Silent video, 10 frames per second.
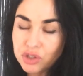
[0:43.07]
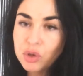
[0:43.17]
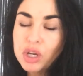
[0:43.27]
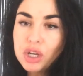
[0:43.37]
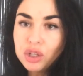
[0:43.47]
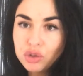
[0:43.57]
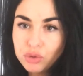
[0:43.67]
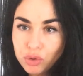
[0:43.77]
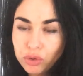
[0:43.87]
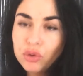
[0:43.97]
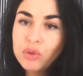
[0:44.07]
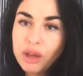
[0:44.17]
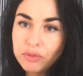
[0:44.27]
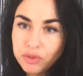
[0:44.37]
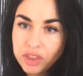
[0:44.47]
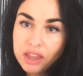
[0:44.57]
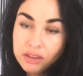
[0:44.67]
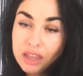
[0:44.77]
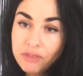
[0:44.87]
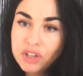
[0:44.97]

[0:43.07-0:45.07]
So you go through that with that